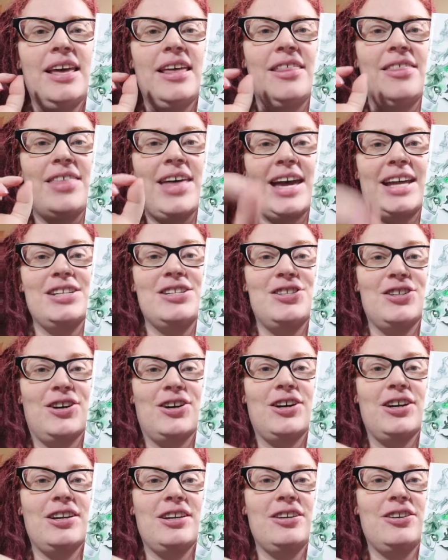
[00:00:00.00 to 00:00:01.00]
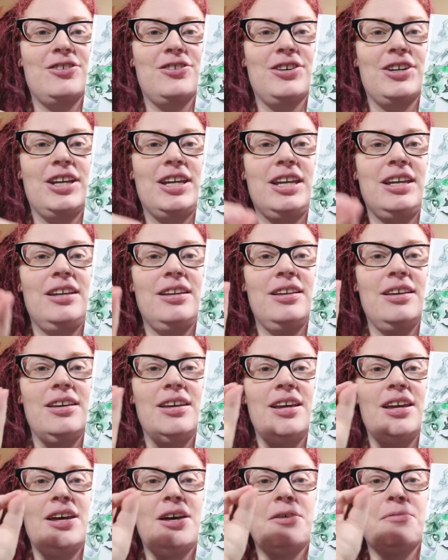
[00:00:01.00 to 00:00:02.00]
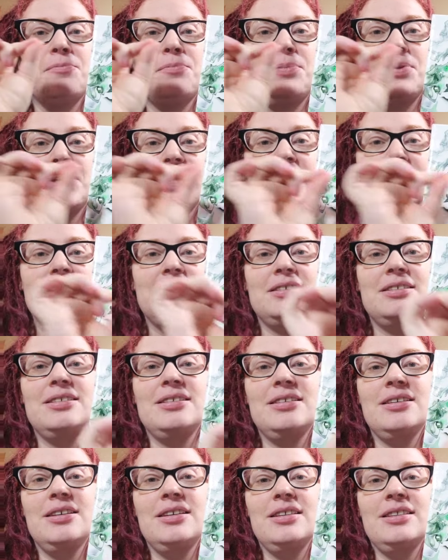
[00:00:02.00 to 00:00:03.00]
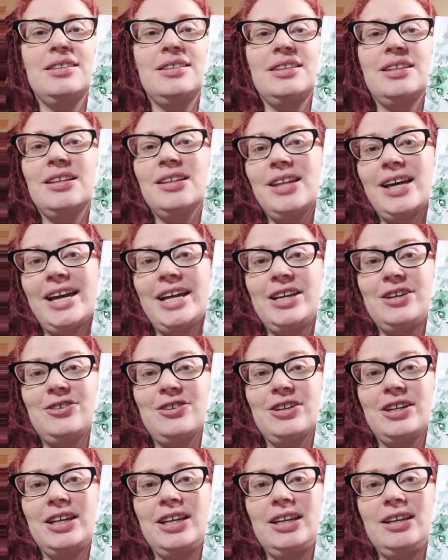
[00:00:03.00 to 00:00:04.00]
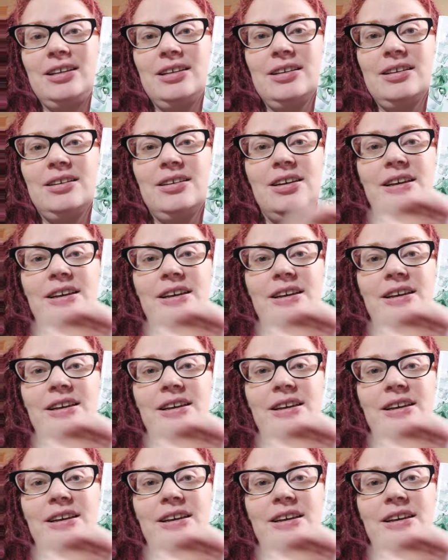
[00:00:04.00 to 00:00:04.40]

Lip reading: that dark green plus the light green